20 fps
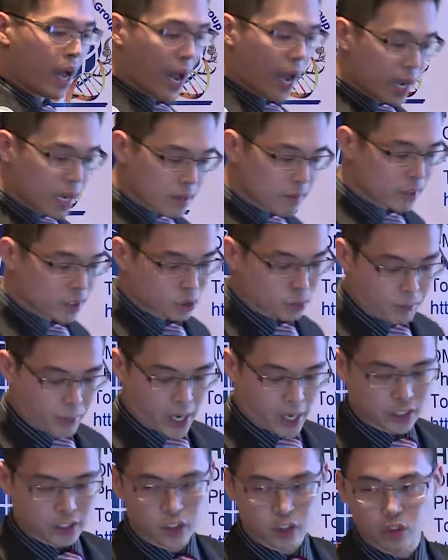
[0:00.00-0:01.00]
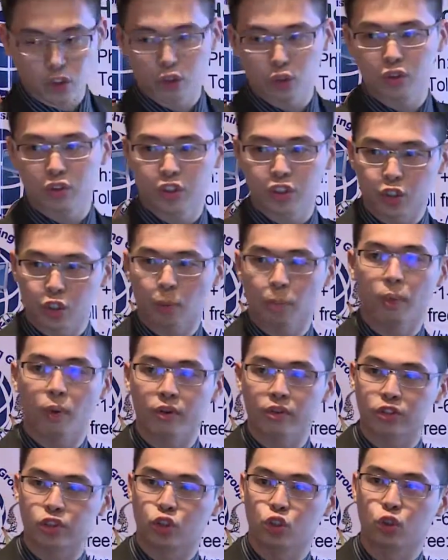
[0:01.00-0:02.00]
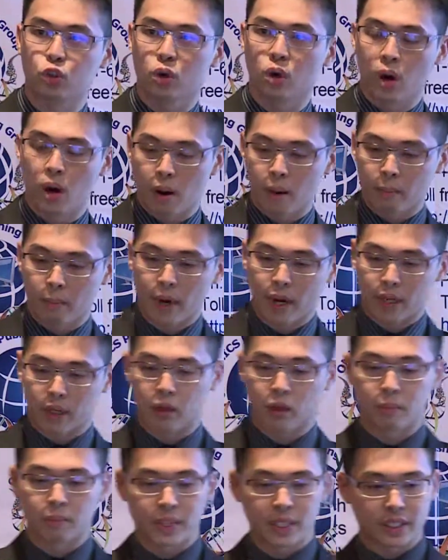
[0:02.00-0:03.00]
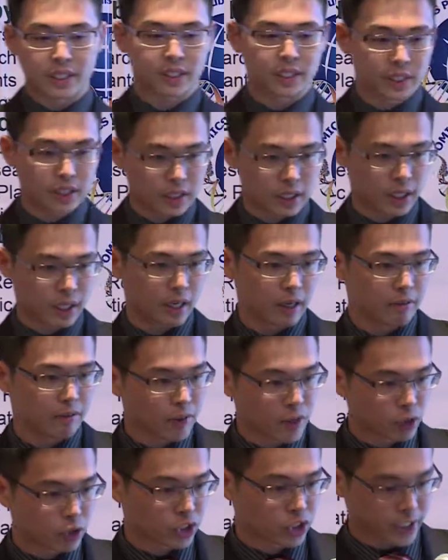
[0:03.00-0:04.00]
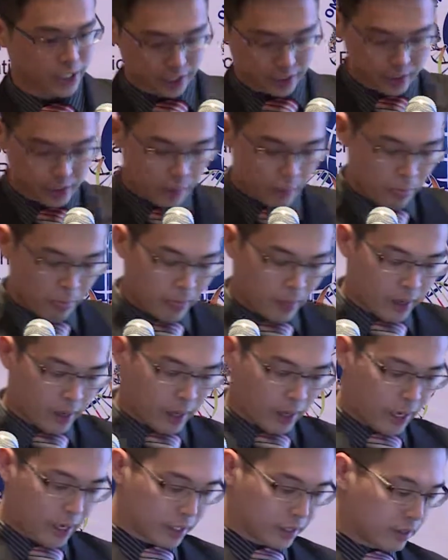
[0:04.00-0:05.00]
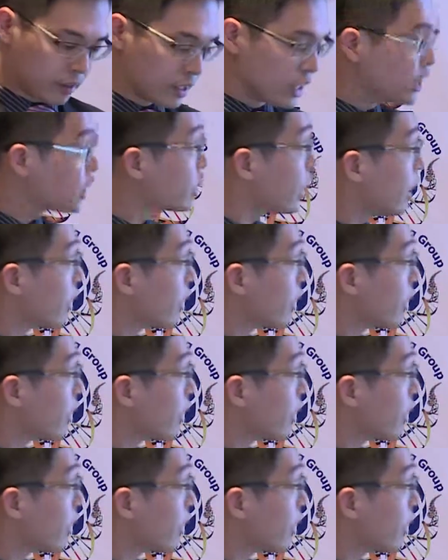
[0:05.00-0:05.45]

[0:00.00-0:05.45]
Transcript: able to pass through 0.2 micrometers filters. And these